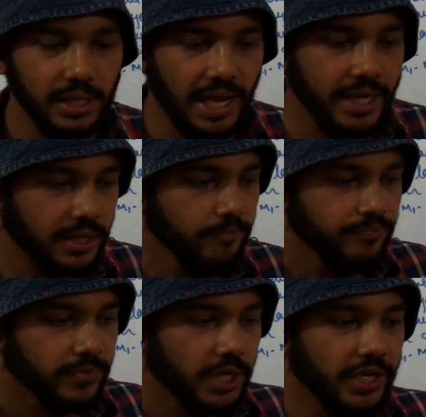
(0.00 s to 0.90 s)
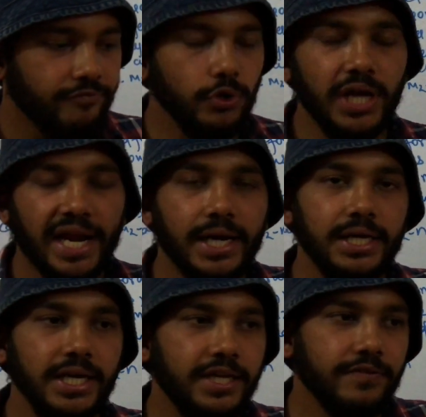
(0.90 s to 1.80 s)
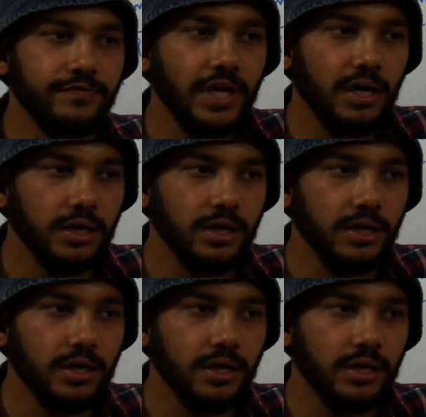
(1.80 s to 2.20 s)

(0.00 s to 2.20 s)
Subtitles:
Like if you directly give